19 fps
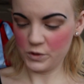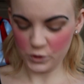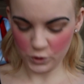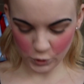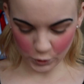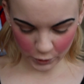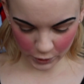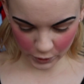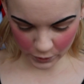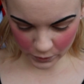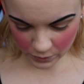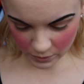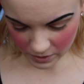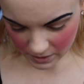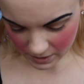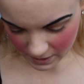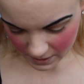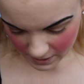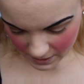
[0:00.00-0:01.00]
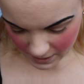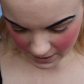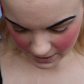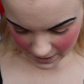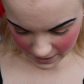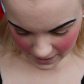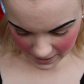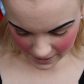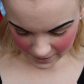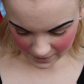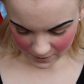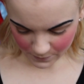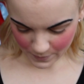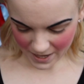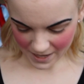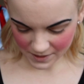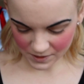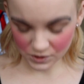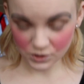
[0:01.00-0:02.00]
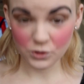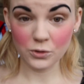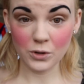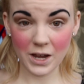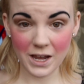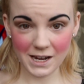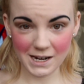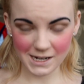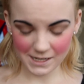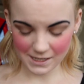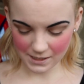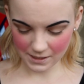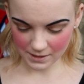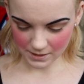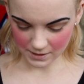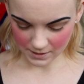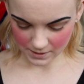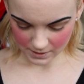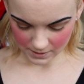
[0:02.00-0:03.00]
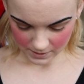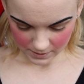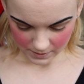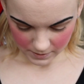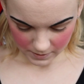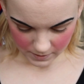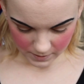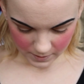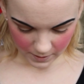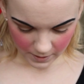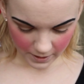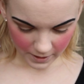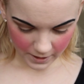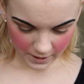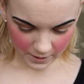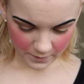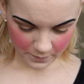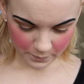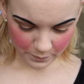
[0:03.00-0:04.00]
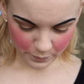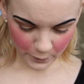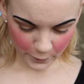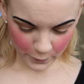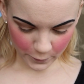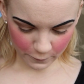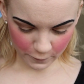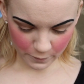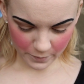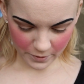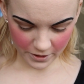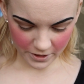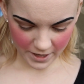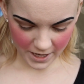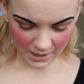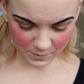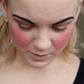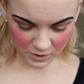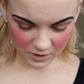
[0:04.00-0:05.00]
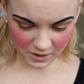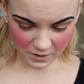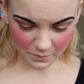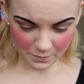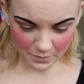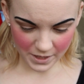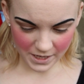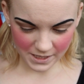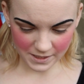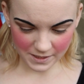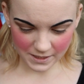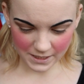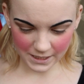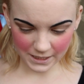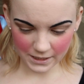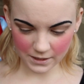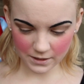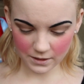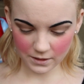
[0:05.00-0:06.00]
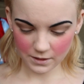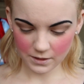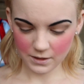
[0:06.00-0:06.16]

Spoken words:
Zulu and the Masquerade. Both of them are absolutely amazing.